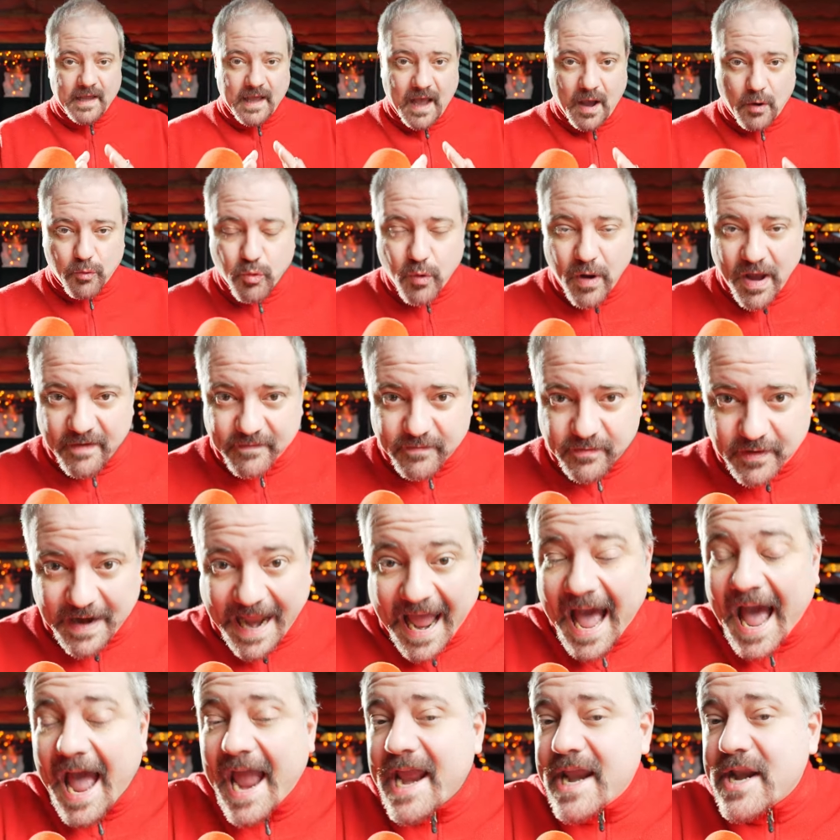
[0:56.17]
However,
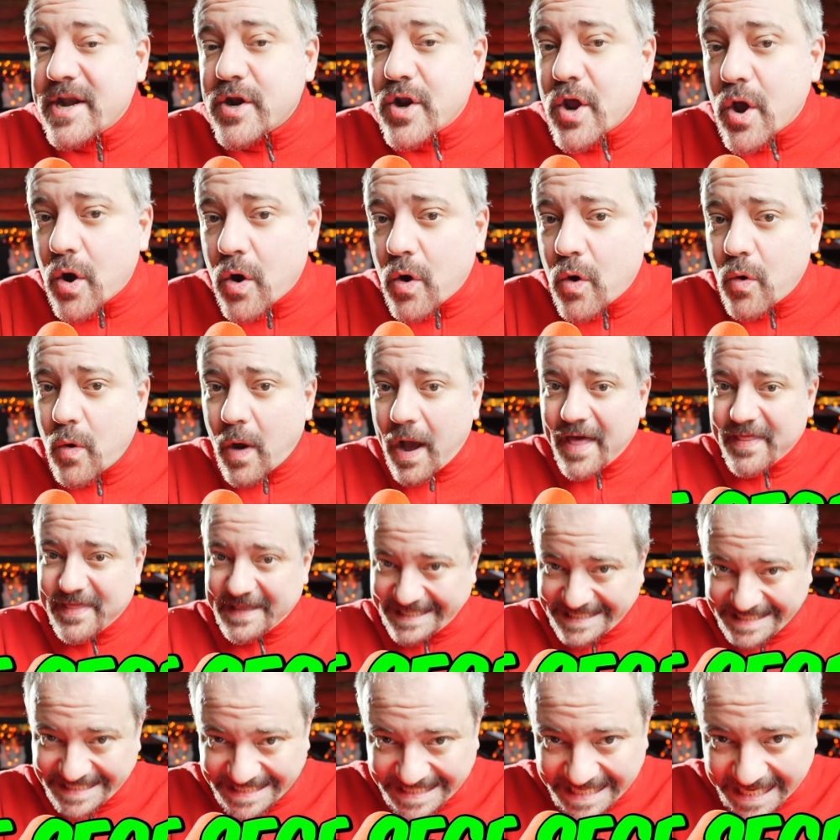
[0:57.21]
I know the
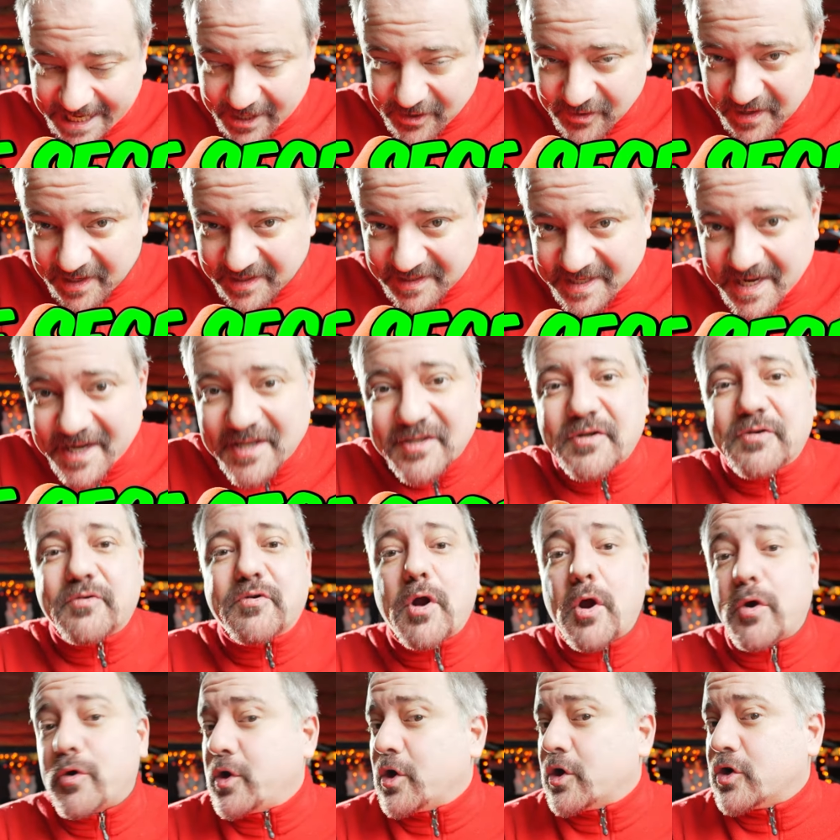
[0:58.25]
secret to
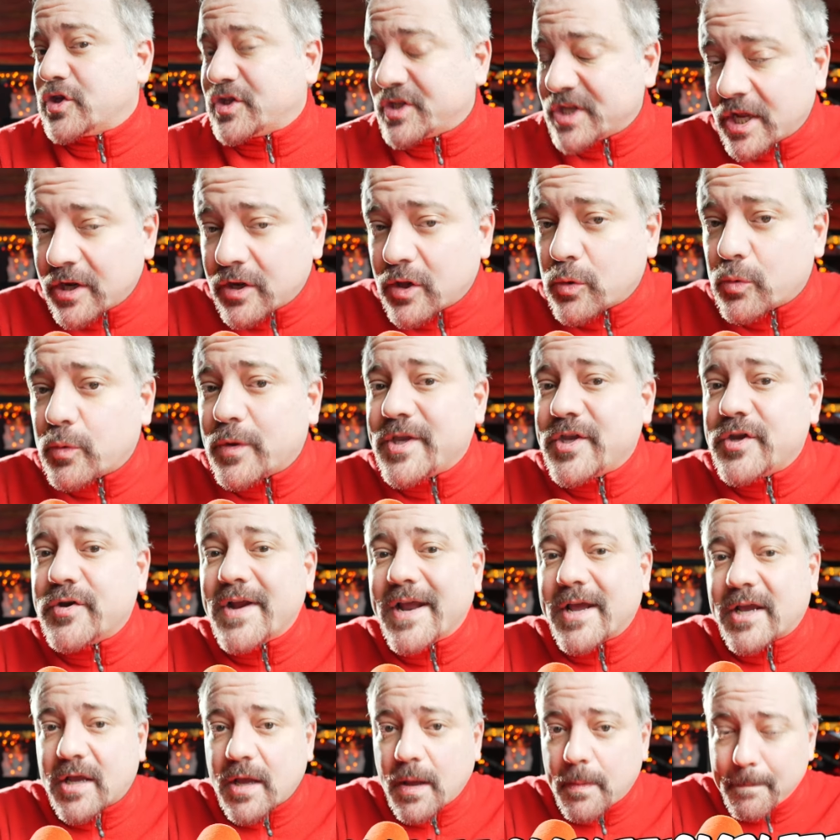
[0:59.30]
grow your channel when
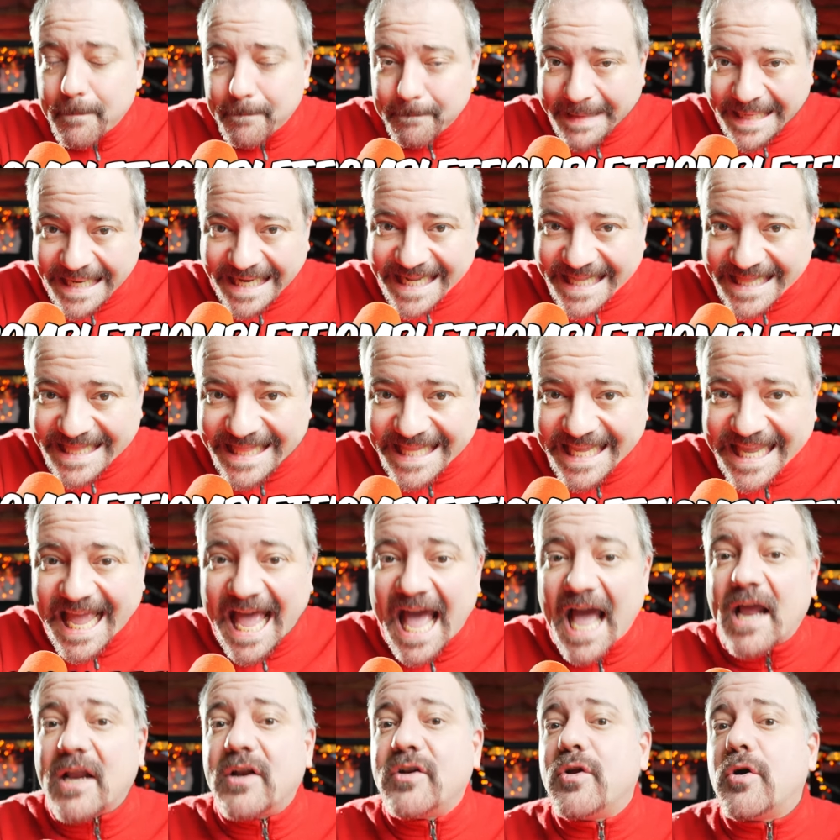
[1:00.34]
you're a completely
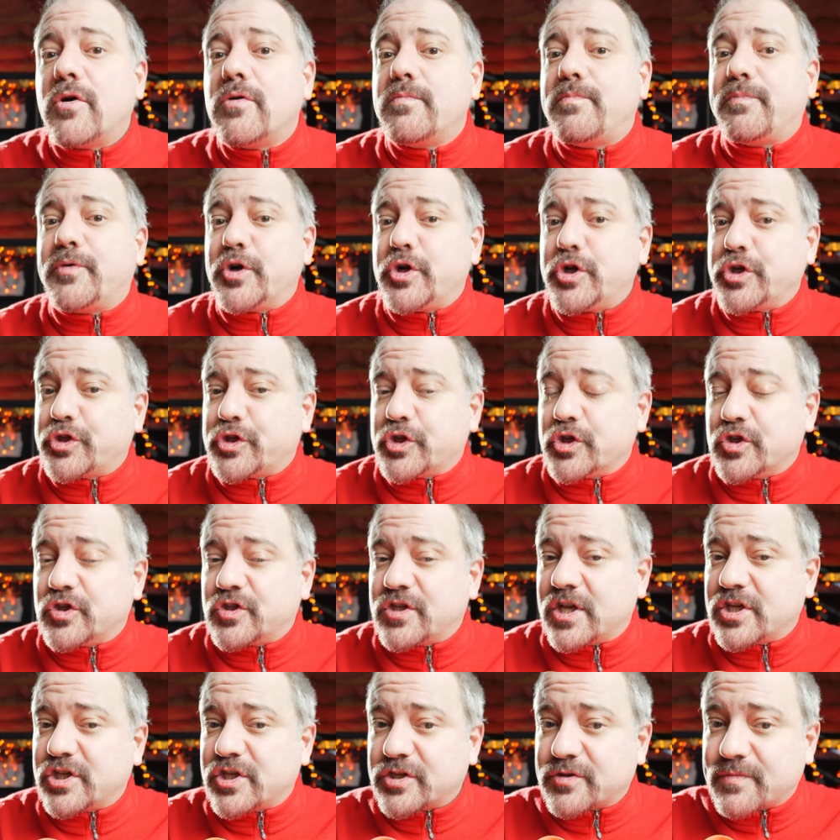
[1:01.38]
unknown person,
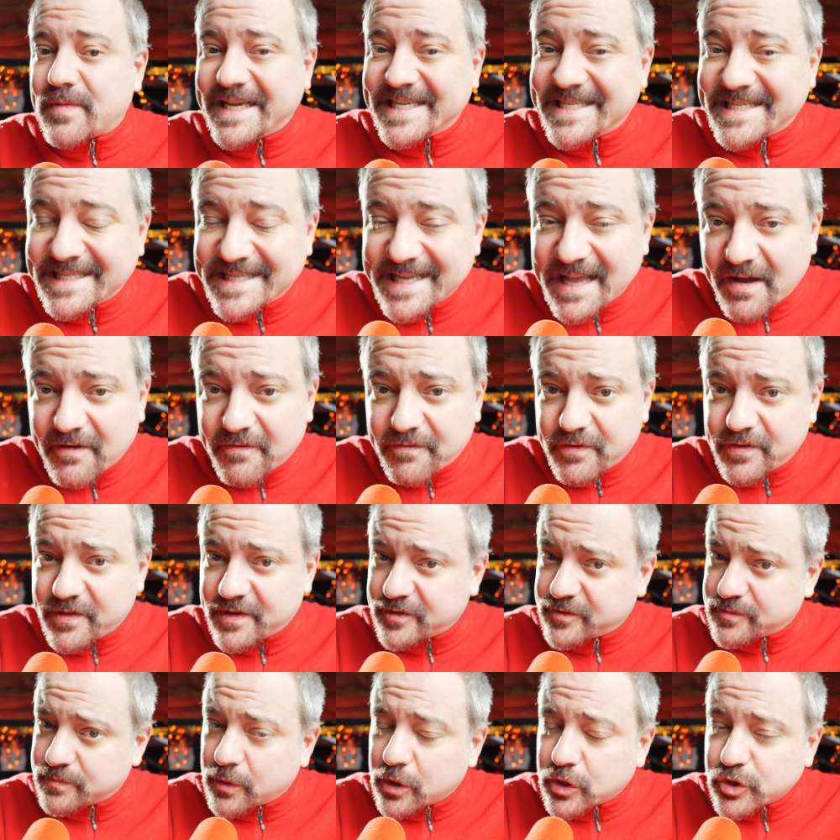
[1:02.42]
such as myself with
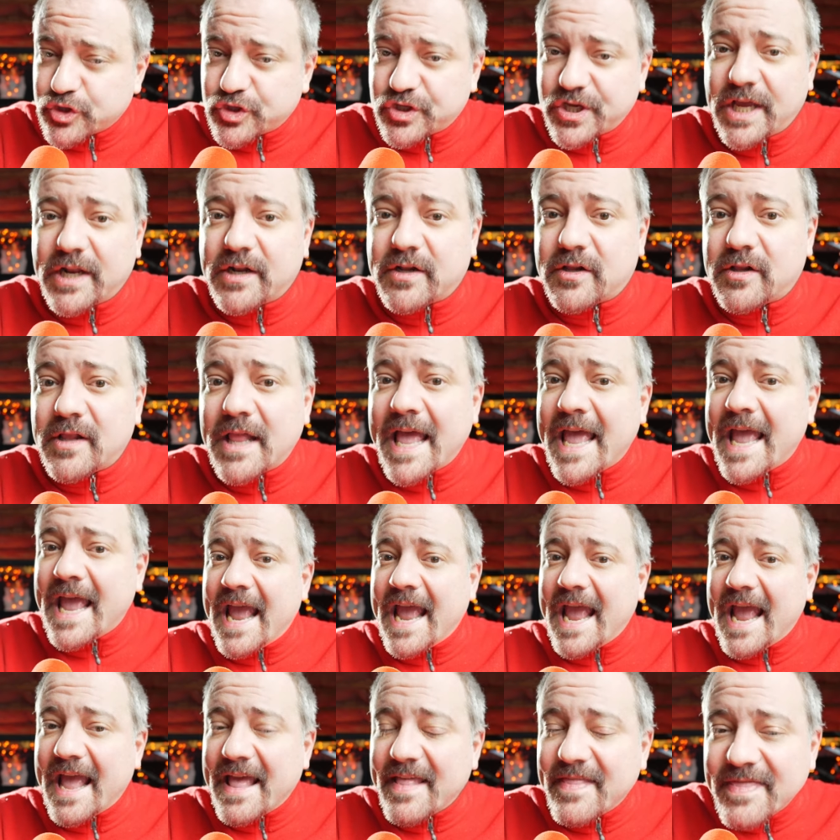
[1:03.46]
a small channel,
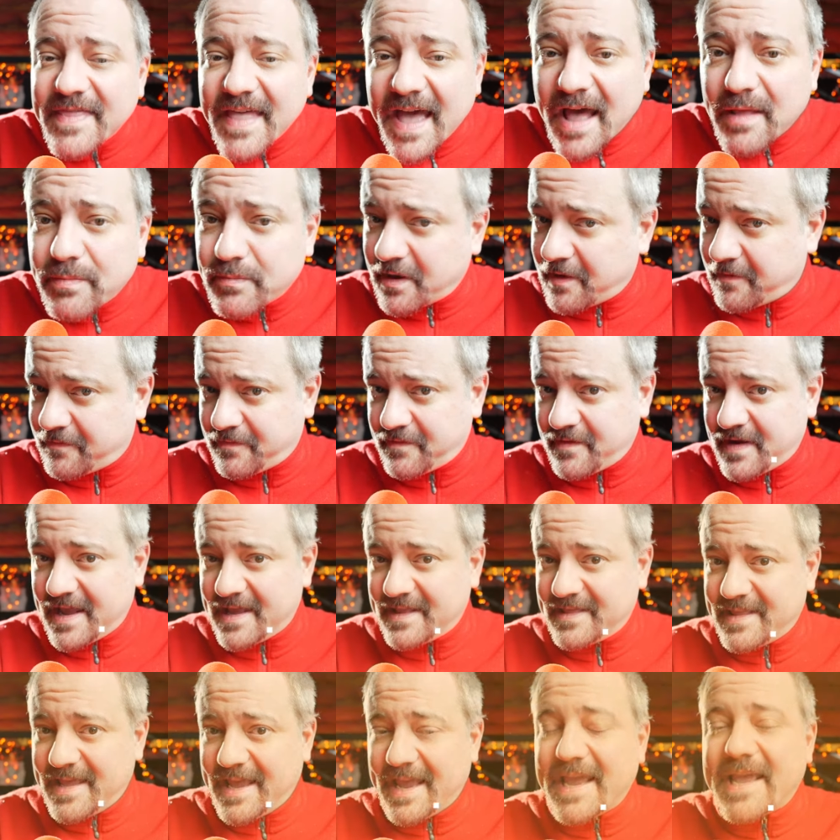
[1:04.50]
and that, my
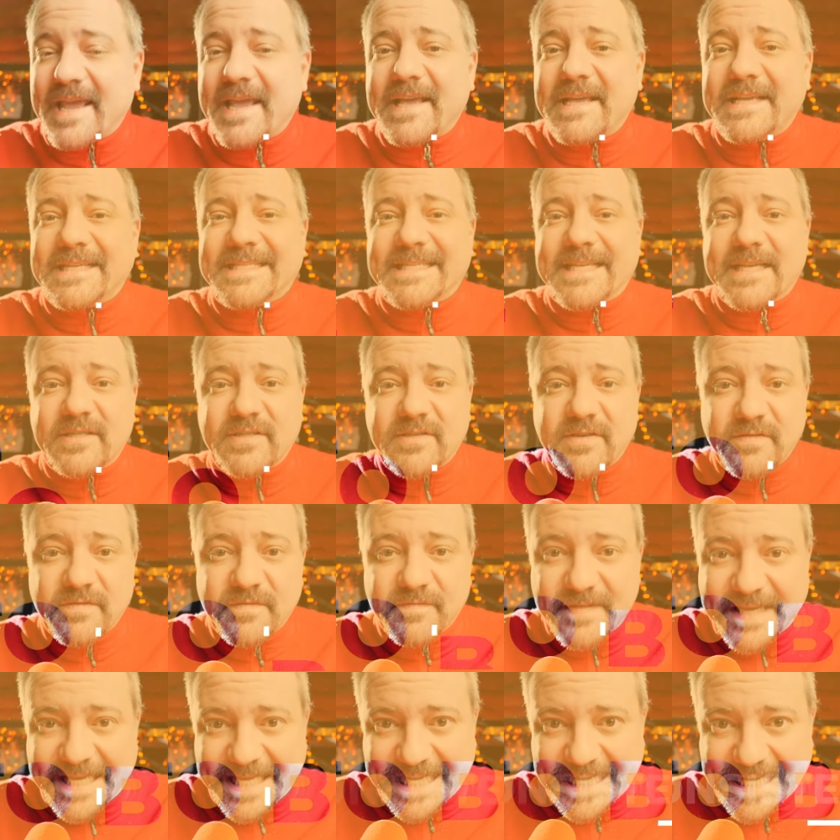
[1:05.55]
friend, is to
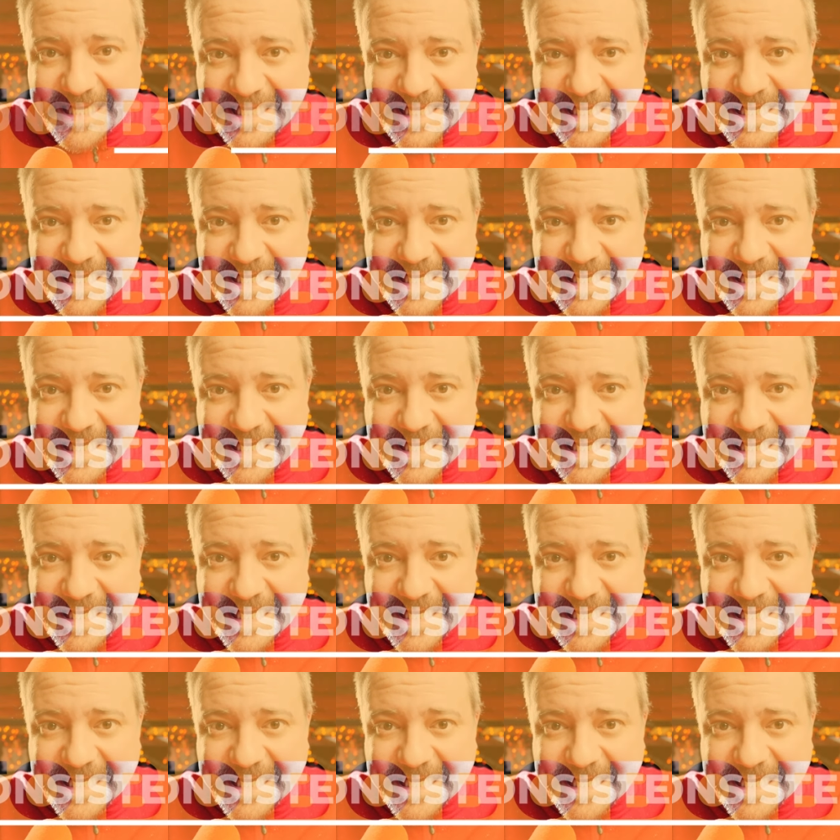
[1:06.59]
be